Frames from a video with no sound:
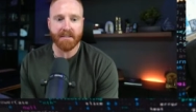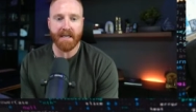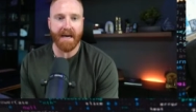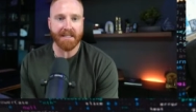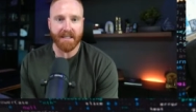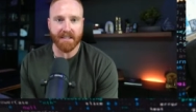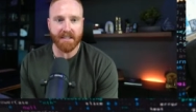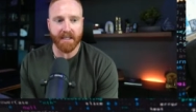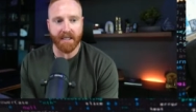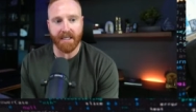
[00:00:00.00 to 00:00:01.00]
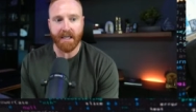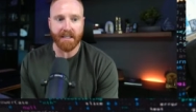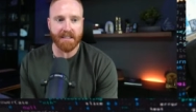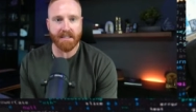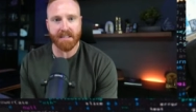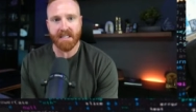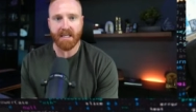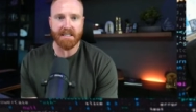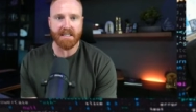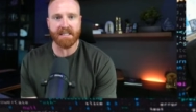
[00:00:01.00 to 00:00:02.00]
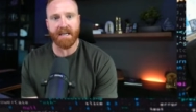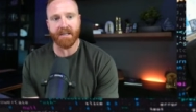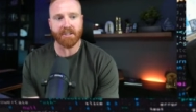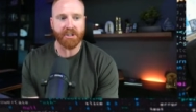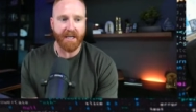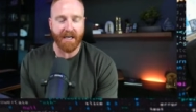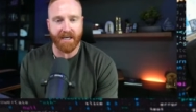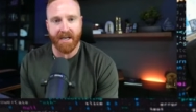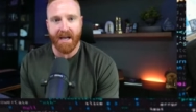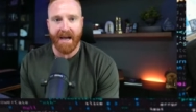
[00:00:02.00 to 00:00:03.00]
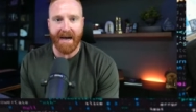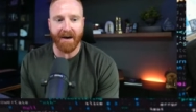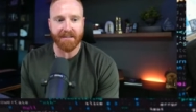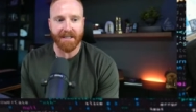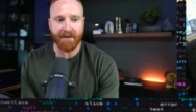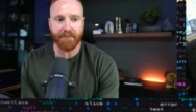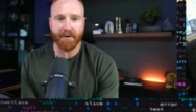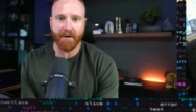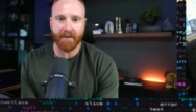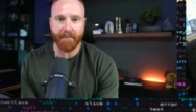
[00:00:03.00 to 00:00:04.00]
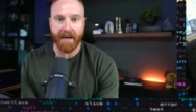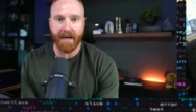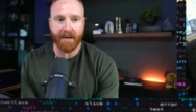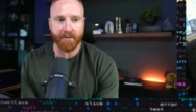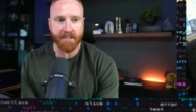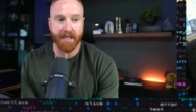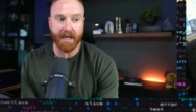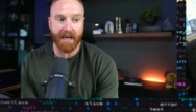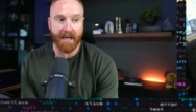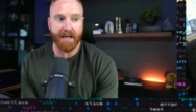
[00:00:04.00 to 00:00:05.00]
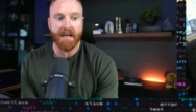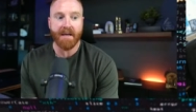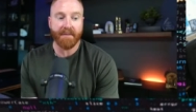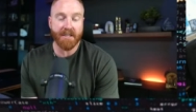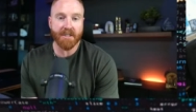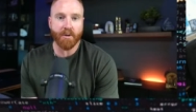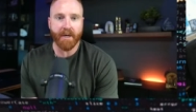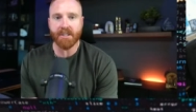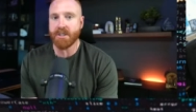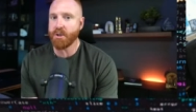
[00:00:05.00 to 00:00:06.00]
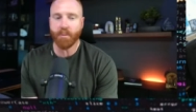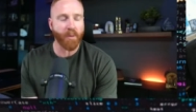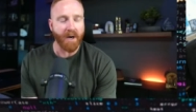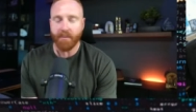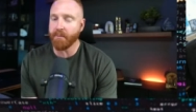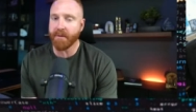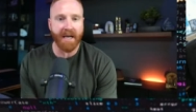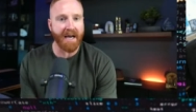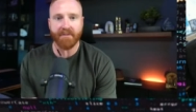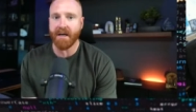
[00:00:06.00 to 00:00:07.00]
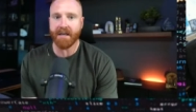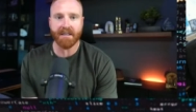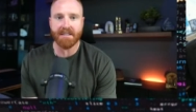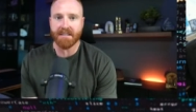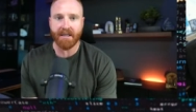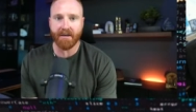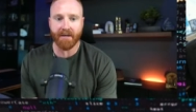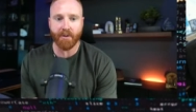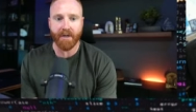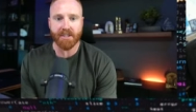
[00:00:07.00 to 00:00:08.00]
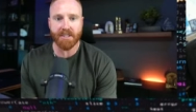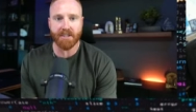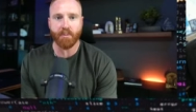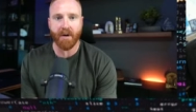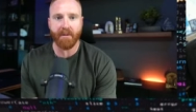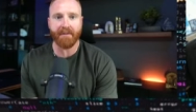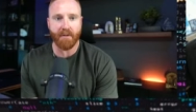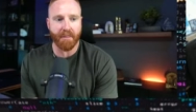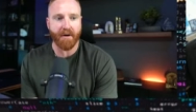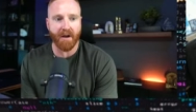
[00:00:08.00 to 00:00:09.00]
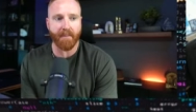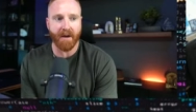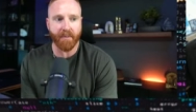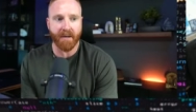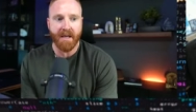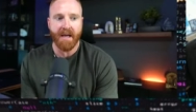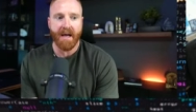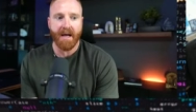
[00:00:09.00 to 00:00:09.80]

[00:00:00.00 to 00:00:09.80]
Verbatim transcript: tactic to like get sleazy sales Shane out there for her to buy. It was like, hey, these are questions you probably have not considered and questions that you probably haven't thought about. But